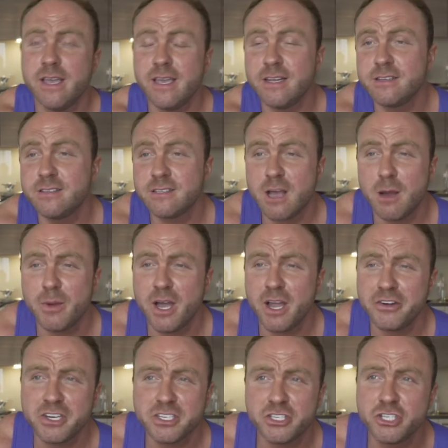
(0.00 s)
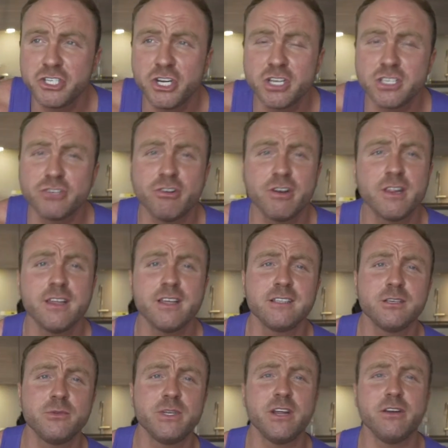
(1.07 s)
It's carbohydrates and sugars are in
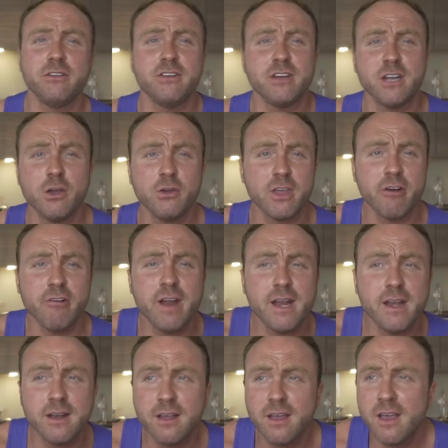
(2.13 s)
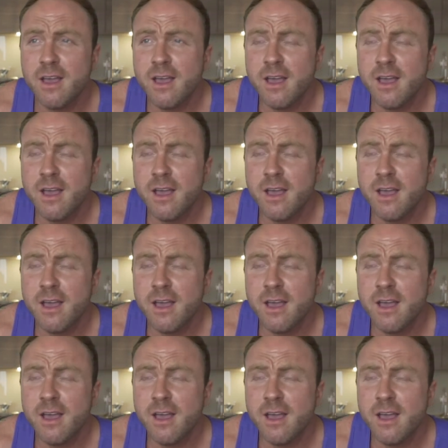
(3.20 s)
things that we don't even know they're in.